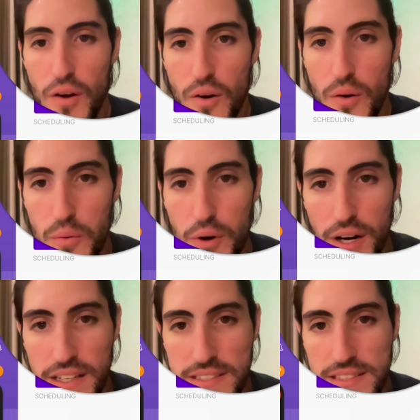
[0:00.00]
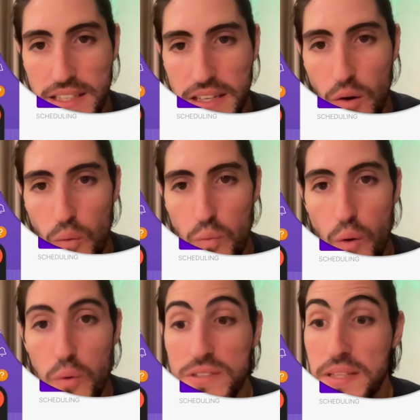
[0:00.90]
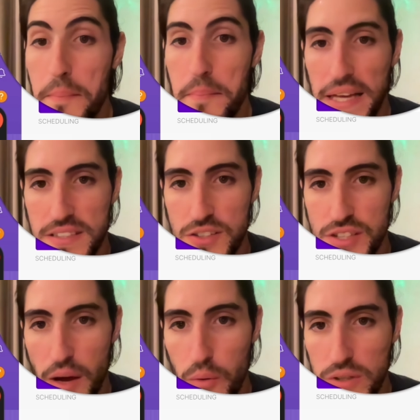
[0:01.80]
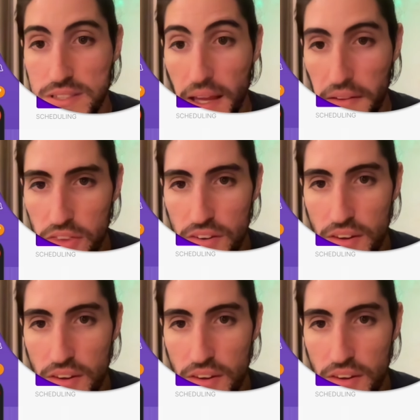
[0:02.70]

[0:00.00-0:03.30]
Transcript: what was the message that was sent,